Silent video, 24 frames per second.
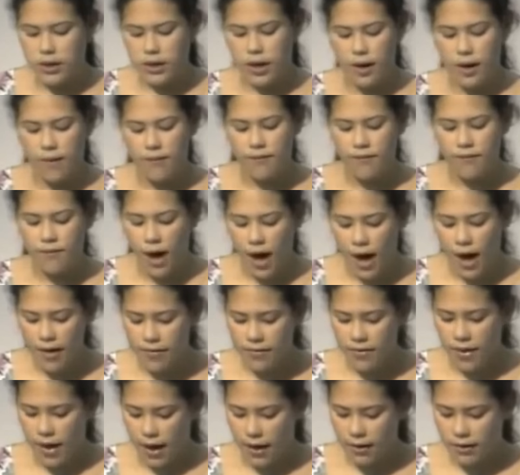to come
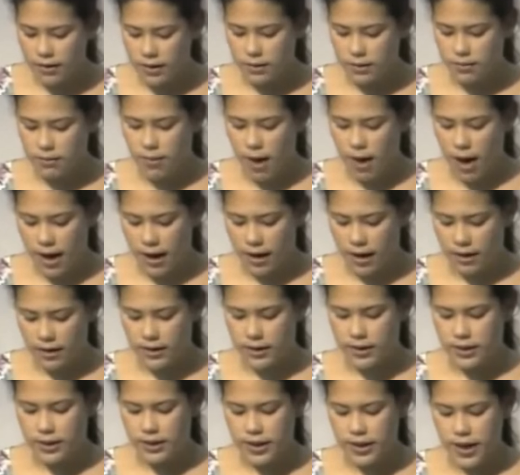5,000
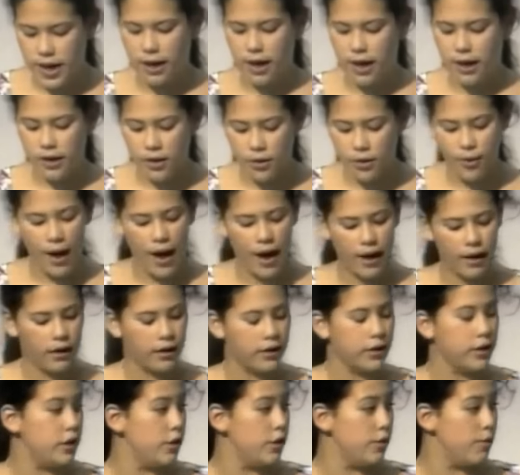miles to tell you
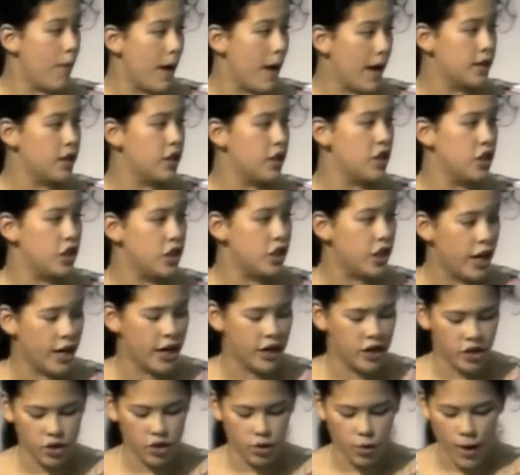adults you must
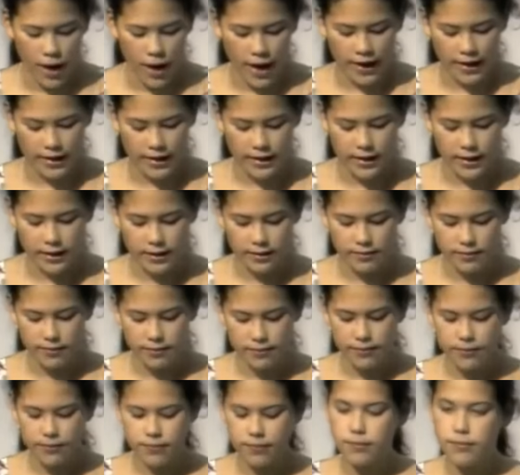change your ways.
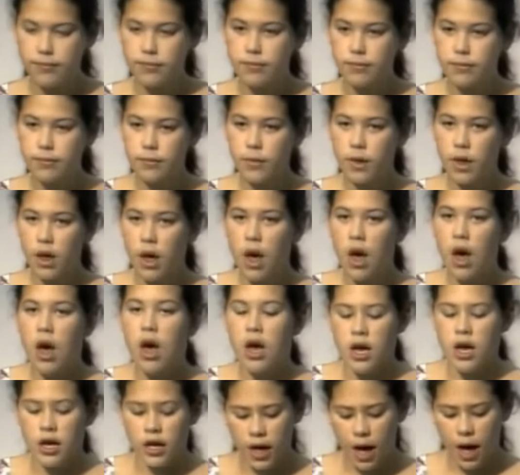
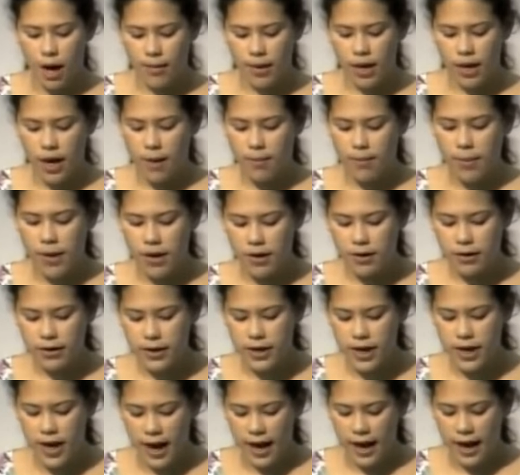Coming up here
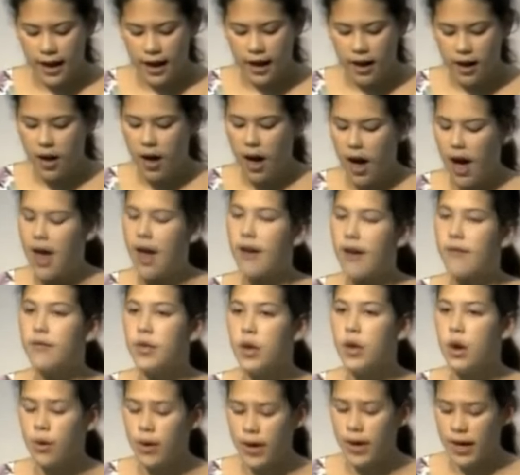today, I have
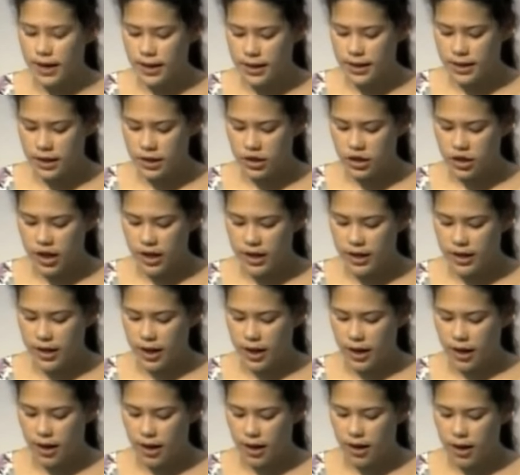no hidden
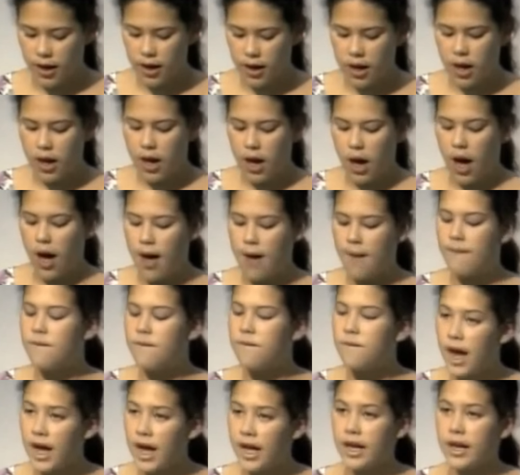agenda. I am
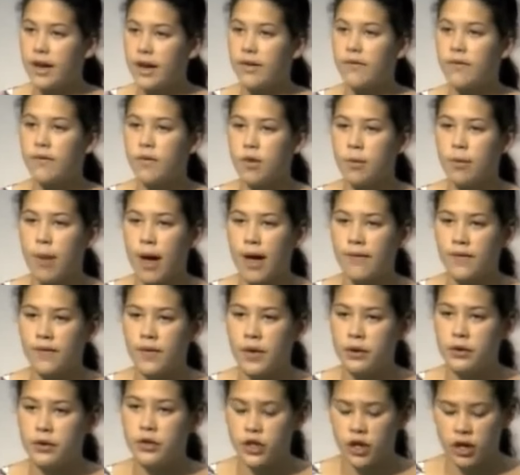fighting for my
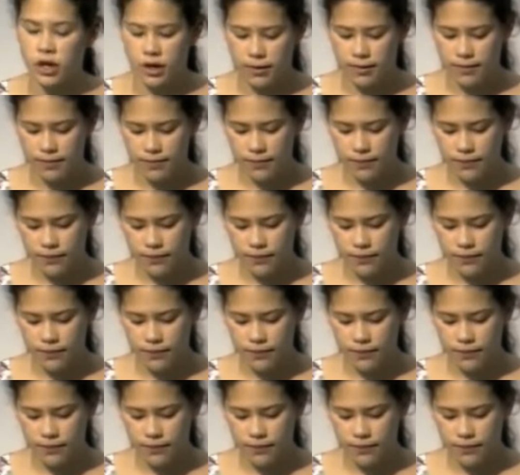future.